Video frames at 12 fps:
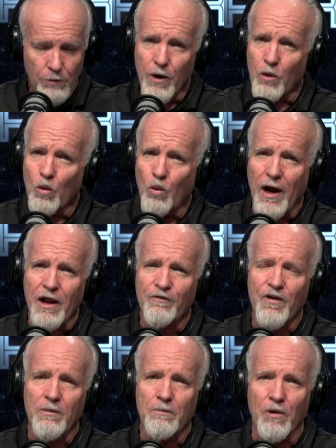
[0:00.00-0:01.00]
But what if
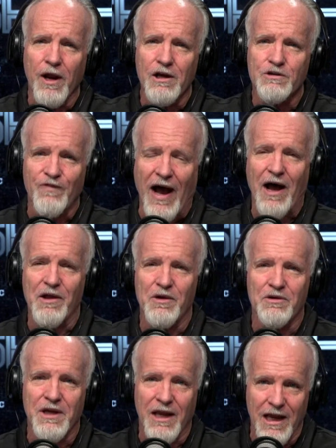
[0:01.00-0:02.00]
it brings
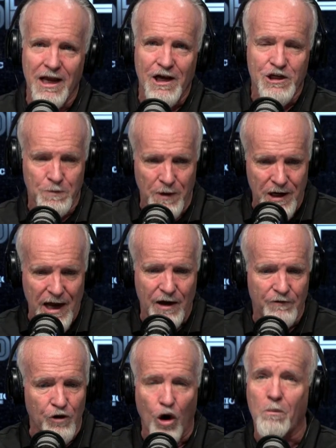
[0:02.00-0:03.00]
value to
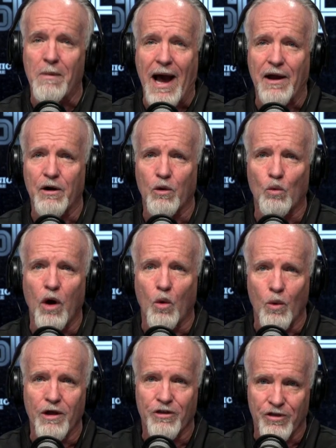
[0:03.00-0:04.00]
ESPN no matter what
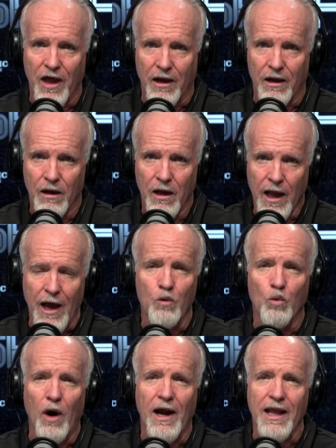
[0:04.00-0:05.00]
we think?
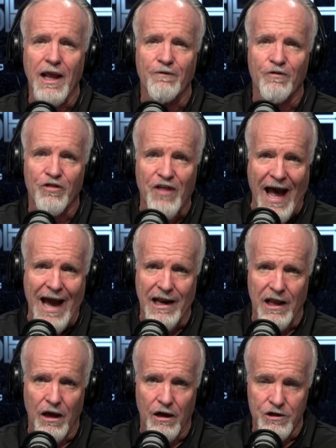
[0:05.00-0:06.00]
And what if
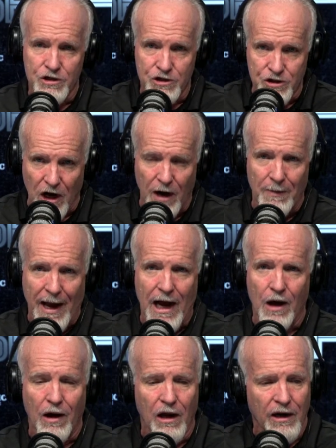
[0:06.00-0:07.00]
that
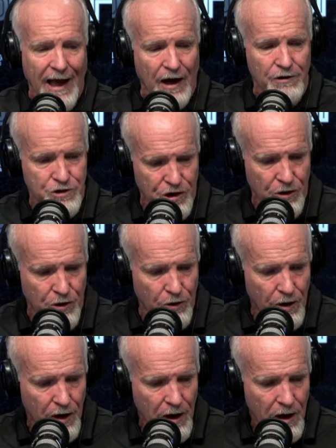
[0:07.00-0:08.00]
somehow allows
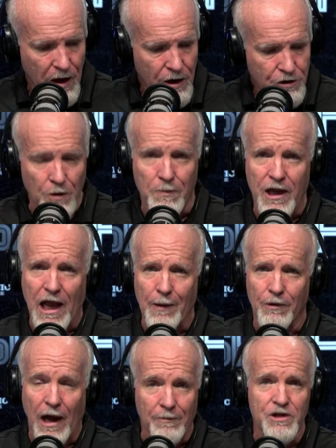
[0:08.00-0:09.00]
you to be
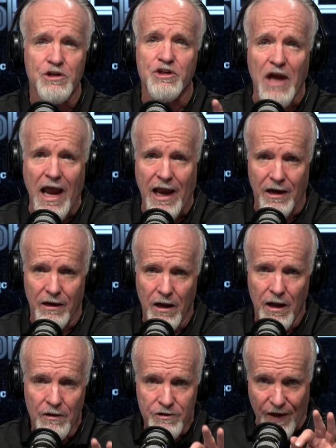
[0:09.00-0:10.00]
able, I'm just saying,
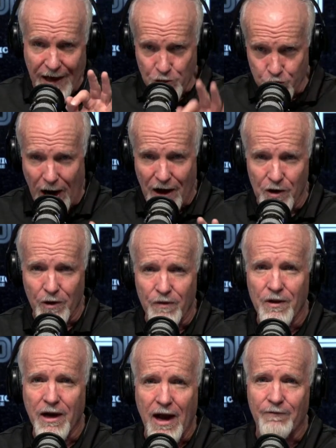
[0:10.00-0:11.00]
so that's why they're in
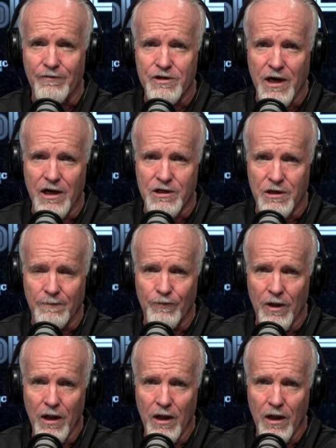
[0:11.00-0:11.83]
the conversation.